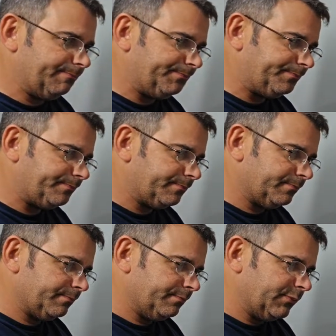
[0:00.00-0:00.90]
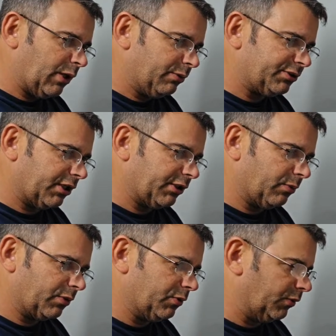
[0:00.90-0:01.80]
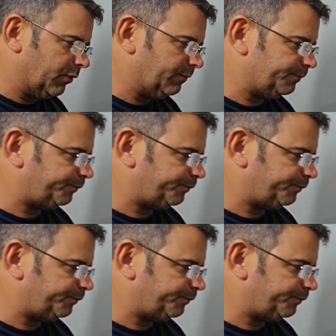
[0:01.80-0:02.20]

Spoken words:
I always thought they were cool.